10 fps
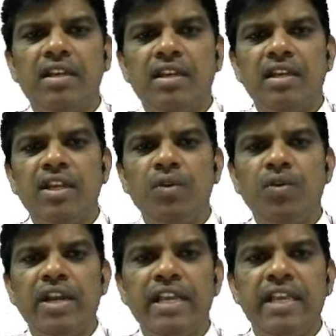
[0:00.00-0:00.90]

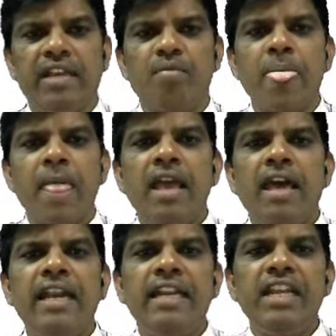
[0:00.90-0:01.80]
included here.
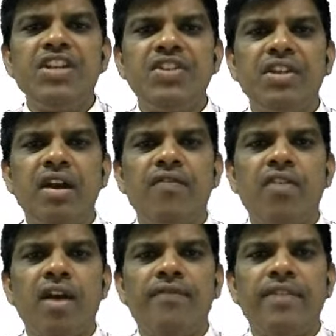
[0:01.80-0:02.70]
Retention of
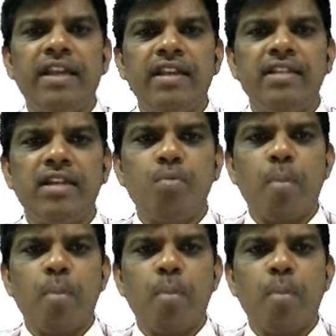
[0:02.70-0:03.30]
configuration